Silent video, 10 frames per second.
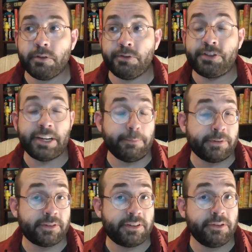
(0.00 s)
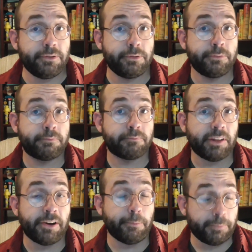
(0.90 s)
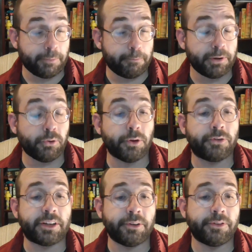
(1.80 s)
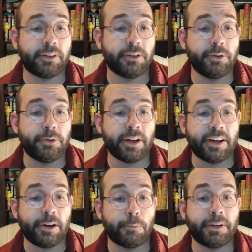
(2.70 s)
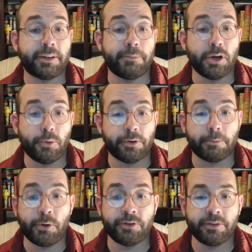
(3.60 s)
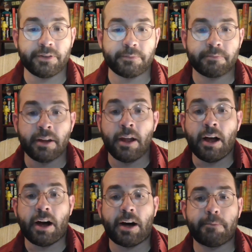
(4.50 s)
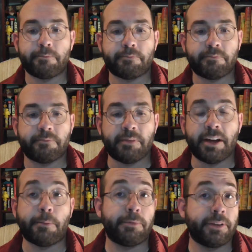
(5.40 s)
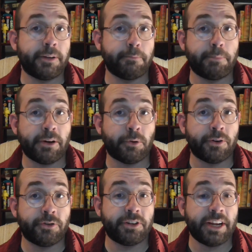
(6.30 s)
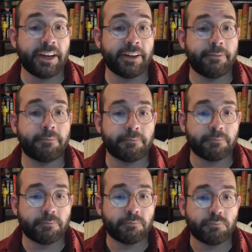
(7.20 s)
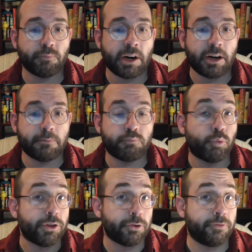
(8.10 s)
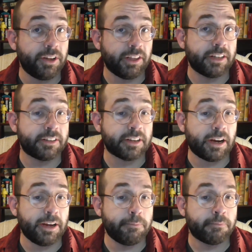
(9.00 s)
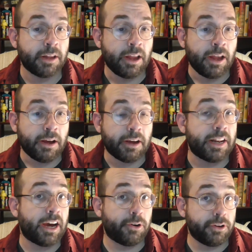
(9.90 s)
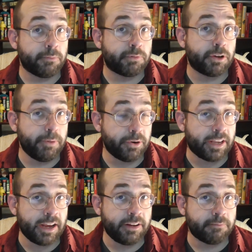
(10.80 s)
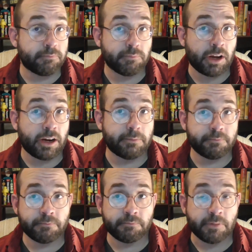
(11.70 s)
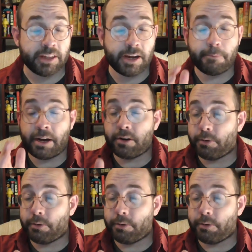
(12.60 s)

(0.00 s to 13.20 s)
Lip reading: Steps to help them build those skills include helping them know their emotions, help them better understand what they're feeling inside, and how to communicate it. And that